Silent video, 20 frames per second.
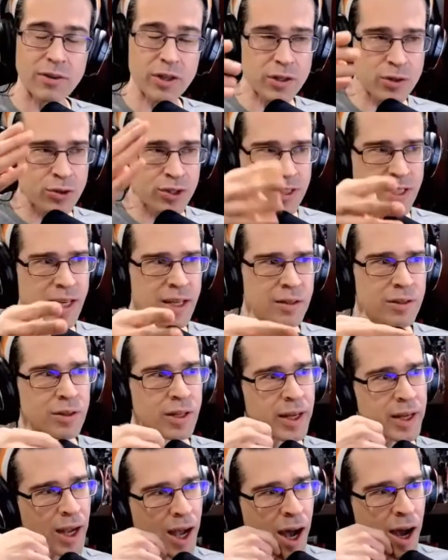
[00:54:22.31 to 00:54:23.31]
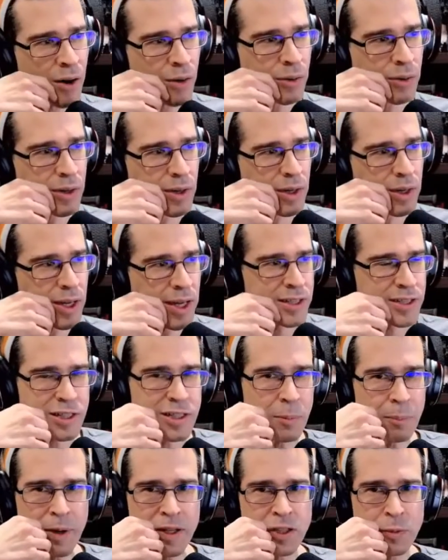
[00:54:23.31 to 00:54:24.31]
You see it and you're like, oh, it's just
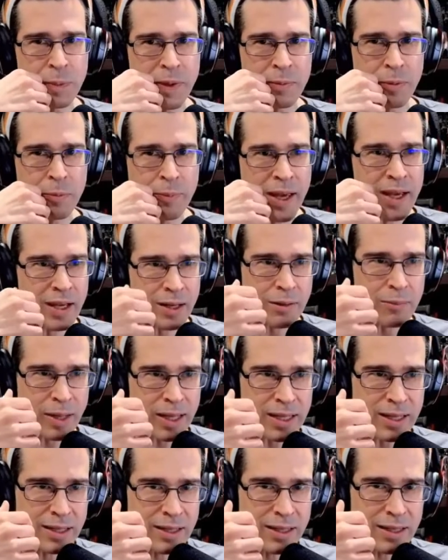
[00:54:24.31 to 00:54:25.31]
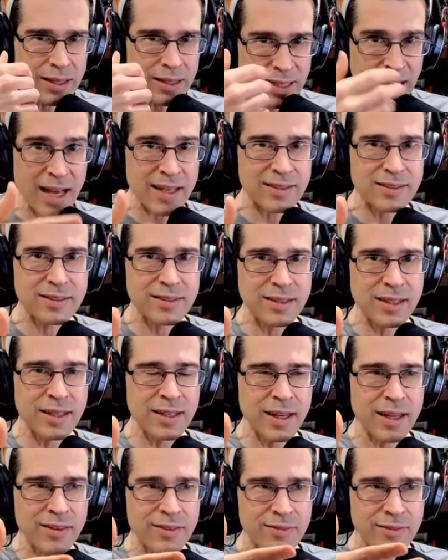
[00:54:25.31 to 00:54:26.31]
a bunch of people making them. Like, yes,
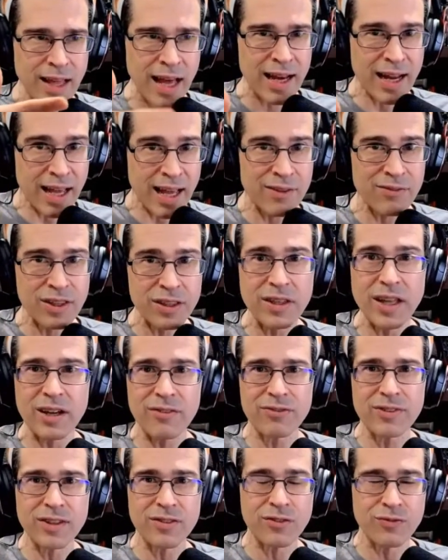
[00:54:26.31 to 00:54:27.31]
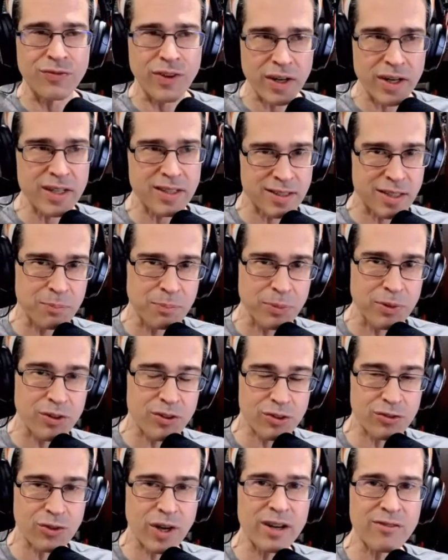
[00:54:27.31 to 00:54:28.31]
it's not a heavy lift. It's very simple. It's
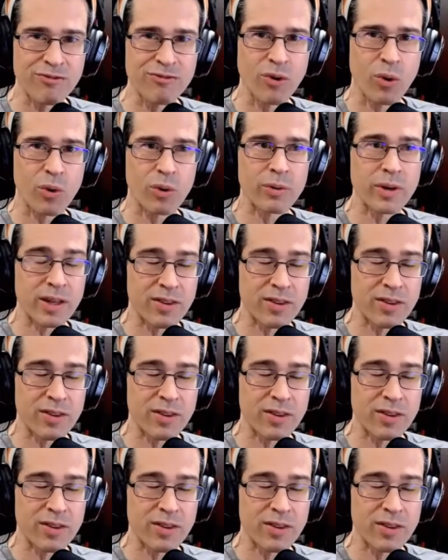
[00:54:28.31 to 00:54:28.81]
straightforward.